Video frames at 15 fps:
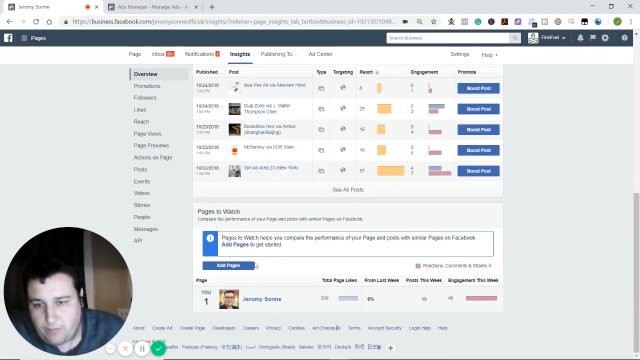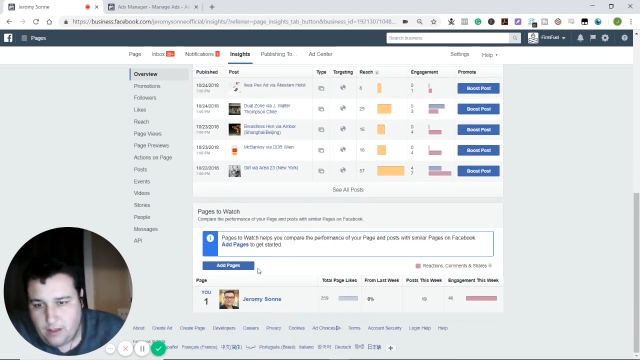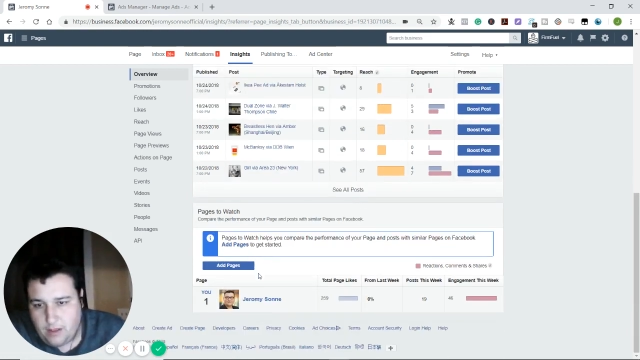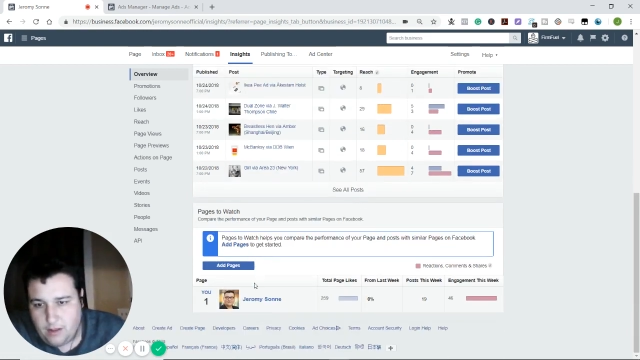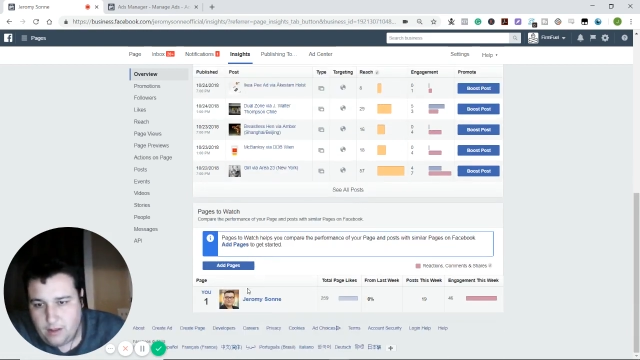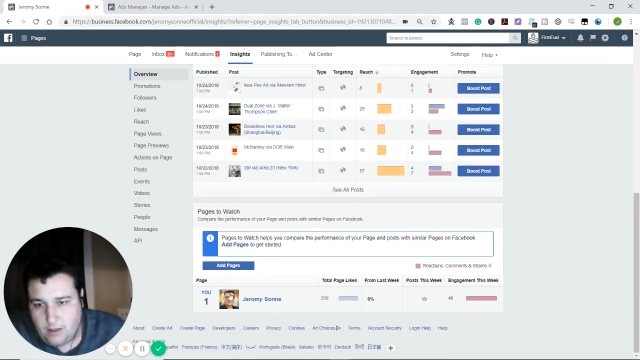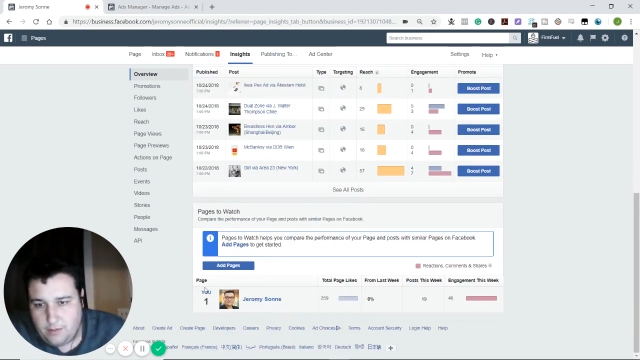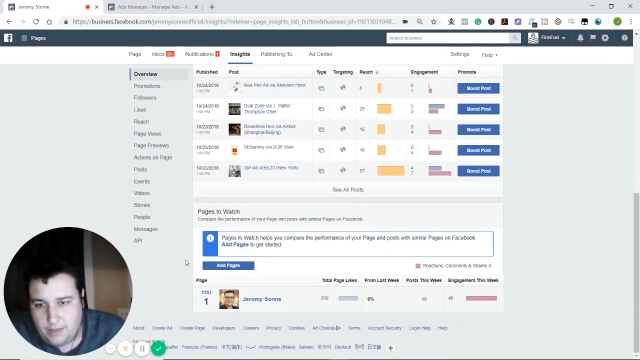
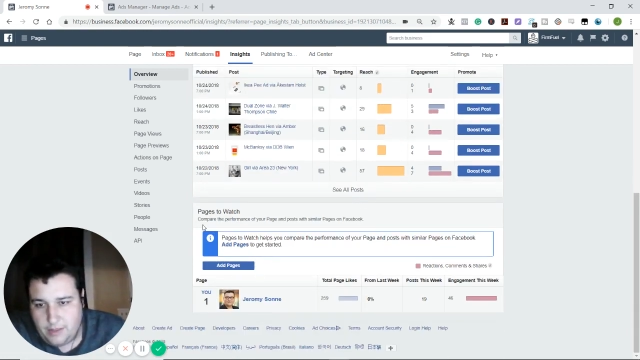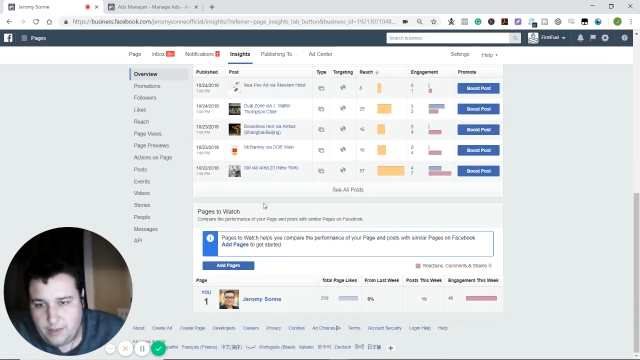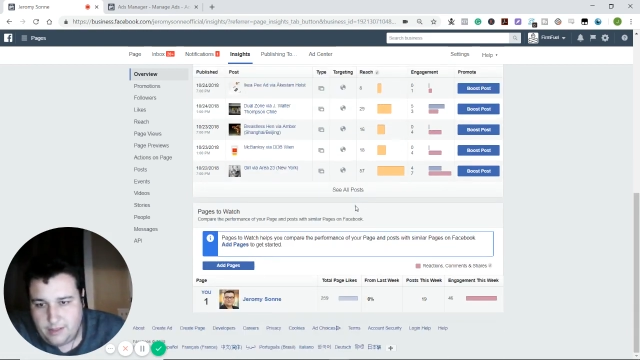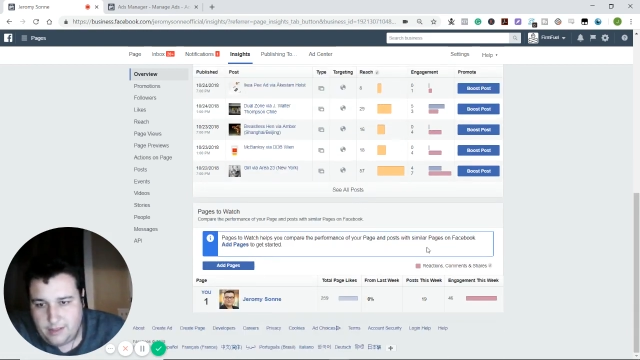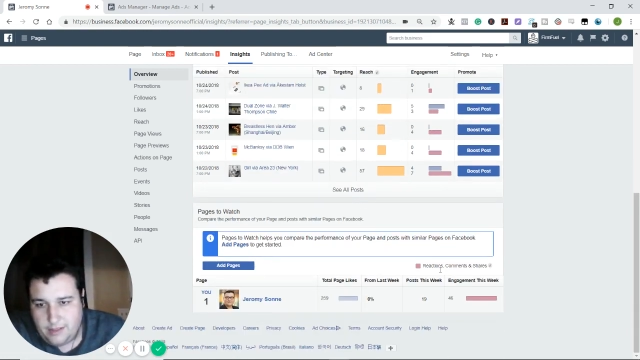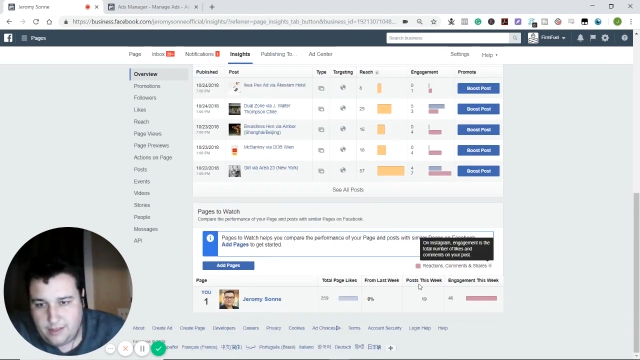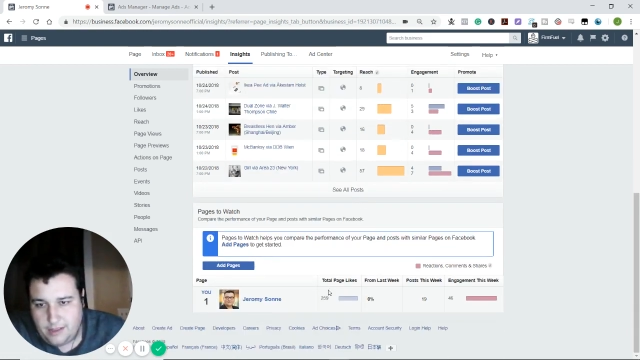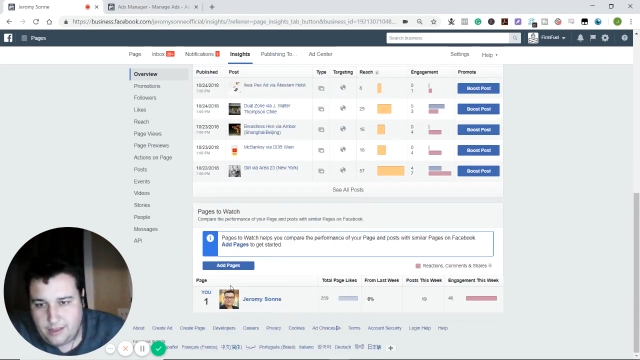
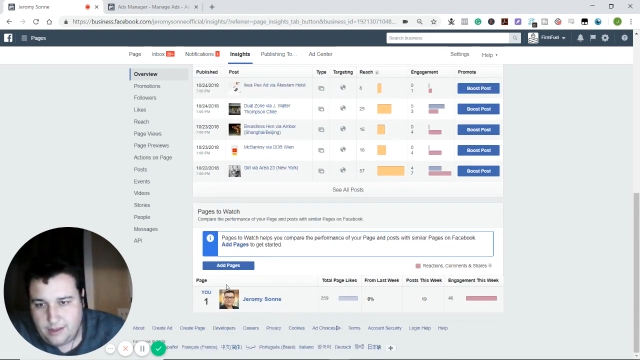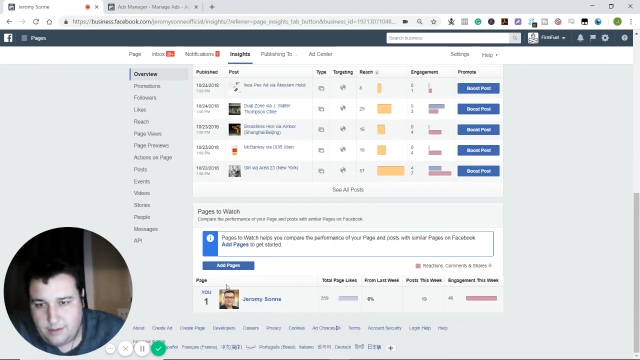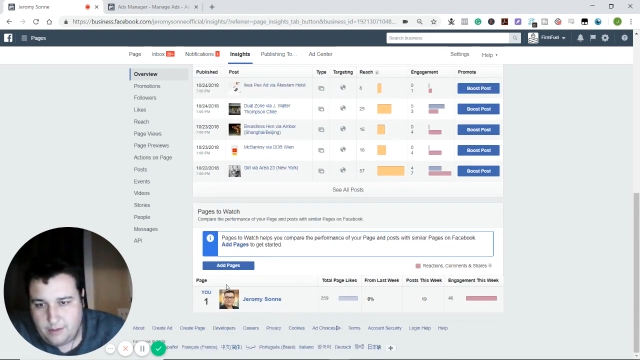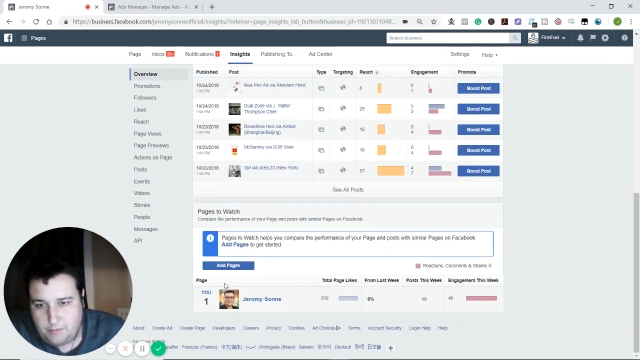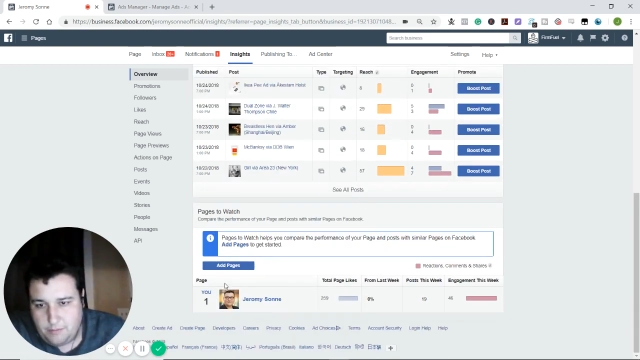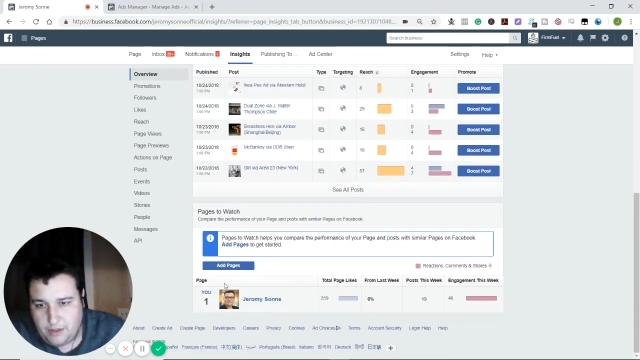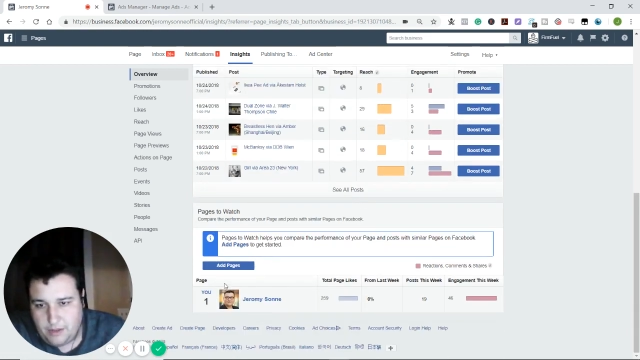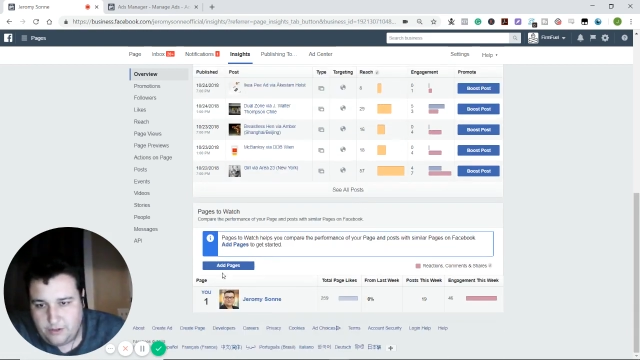And
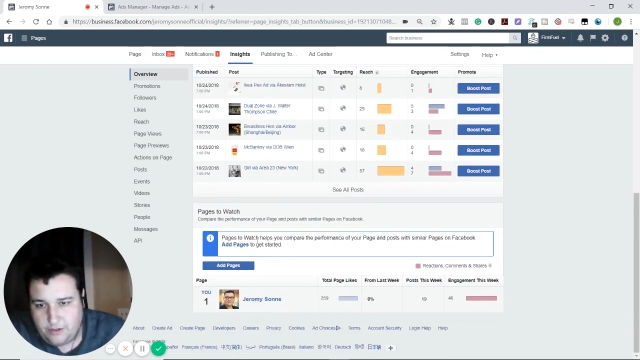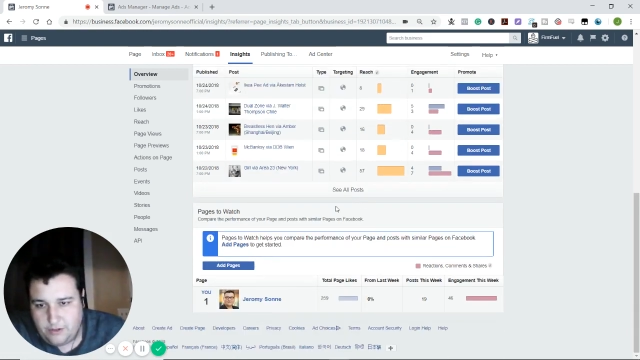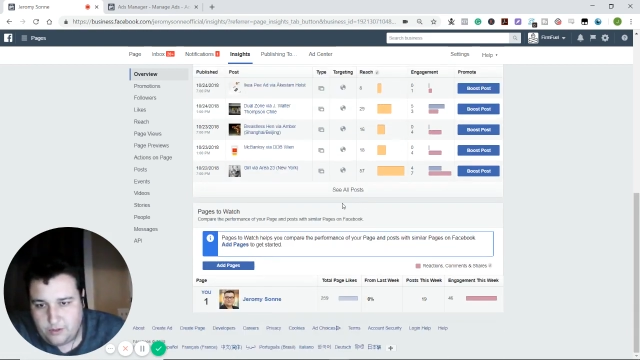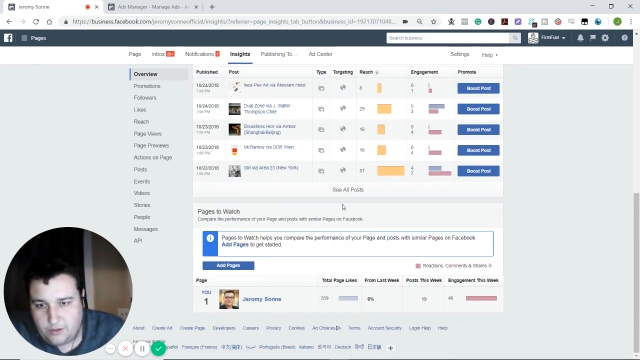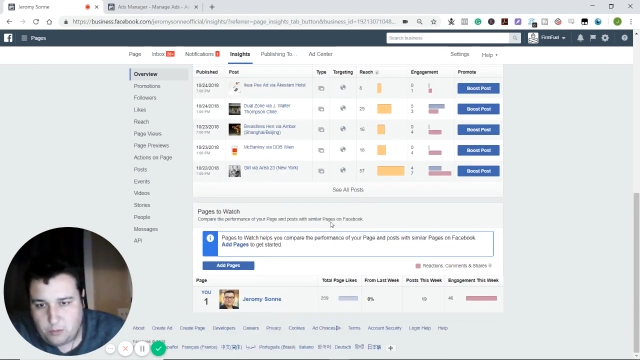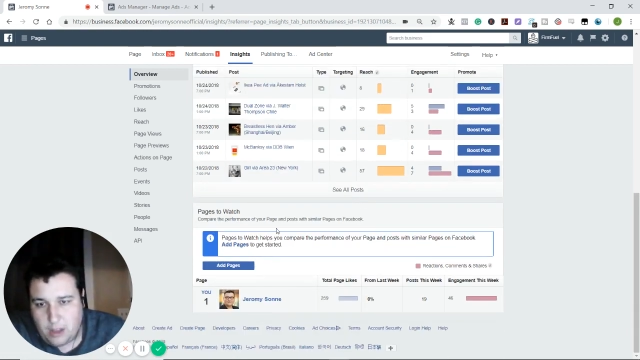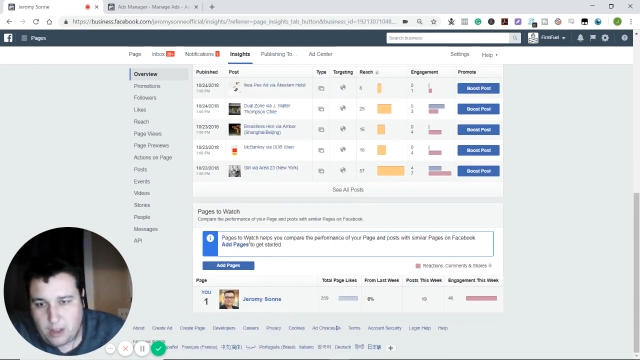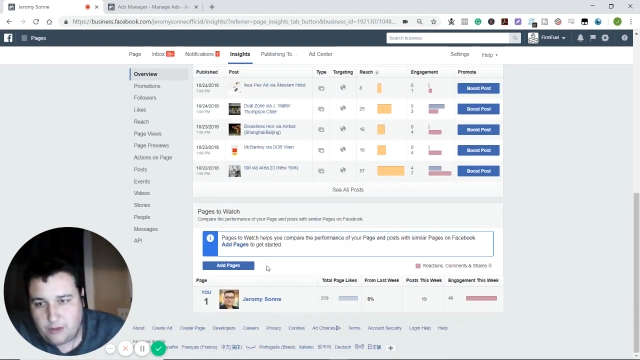then pages
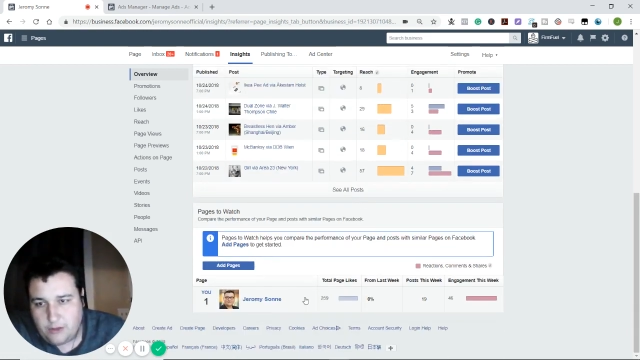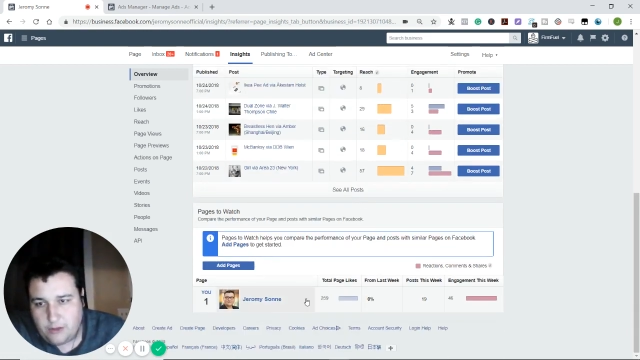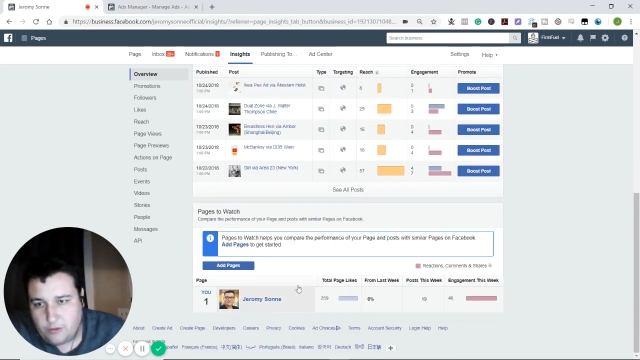to watch,